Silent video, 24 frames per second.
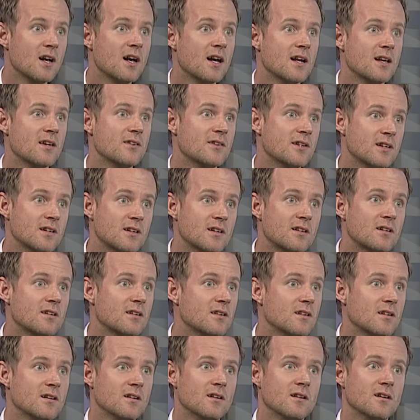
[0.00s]
And I think
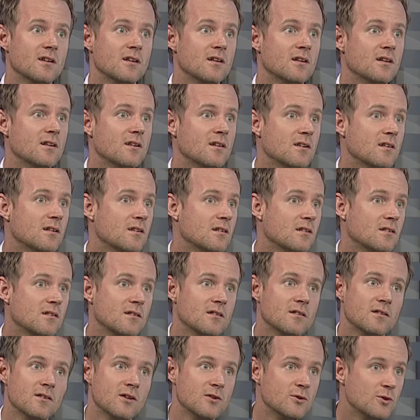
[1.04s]

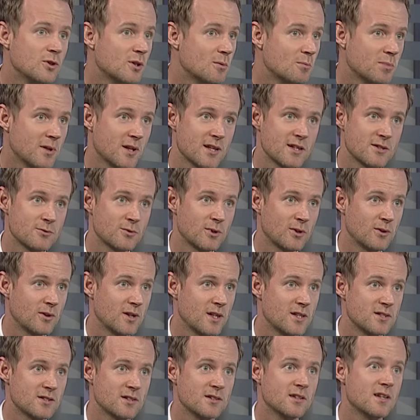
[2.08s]
the new compliance
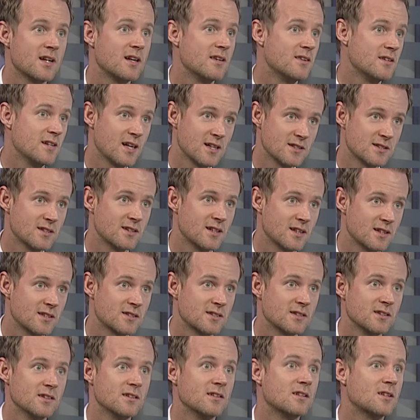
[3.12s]
regulation and the IT
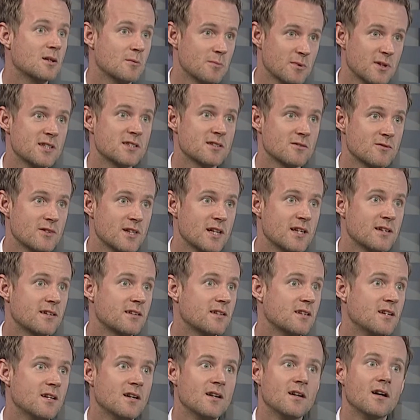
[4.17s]
legacy, a combination of
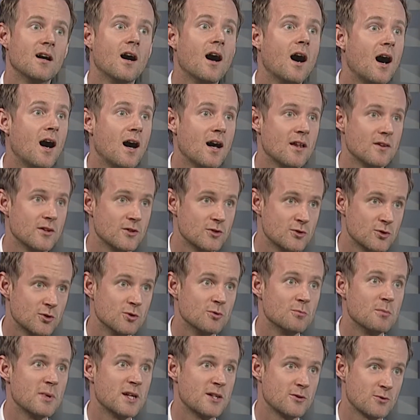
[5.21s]
that, are the
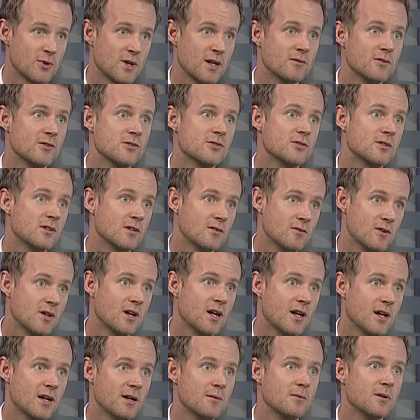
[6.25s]
two main drivers of the
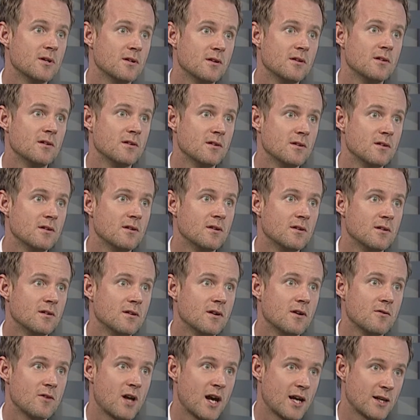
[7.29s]

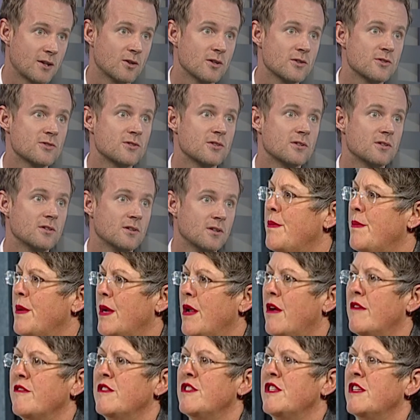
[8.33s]
high cost. But
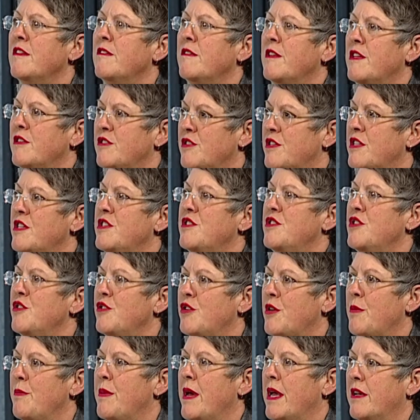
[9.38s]
also there's these new
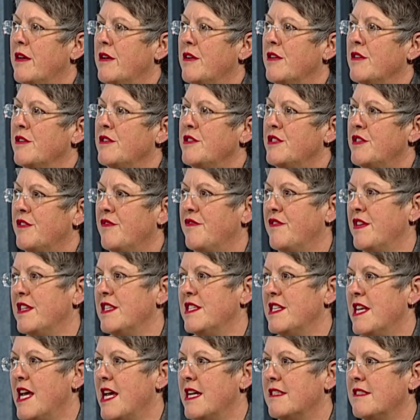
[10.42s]
competitors, the
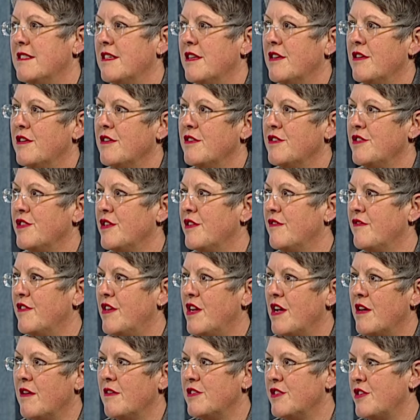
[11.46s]
fintechs, that are sort of
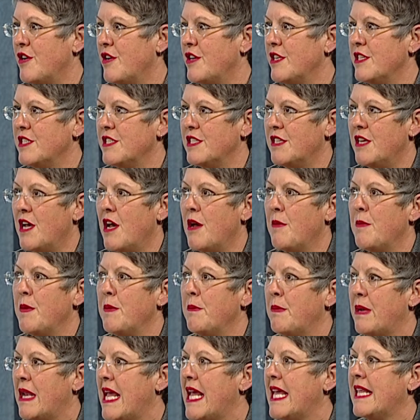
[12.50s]
starting to come
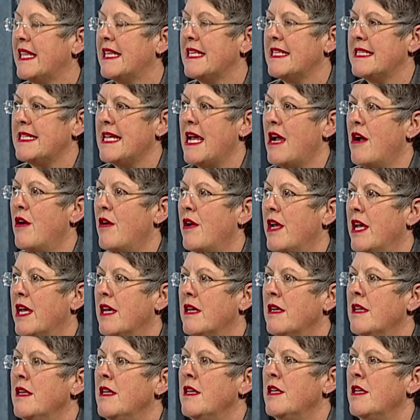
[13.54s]
and play in this area.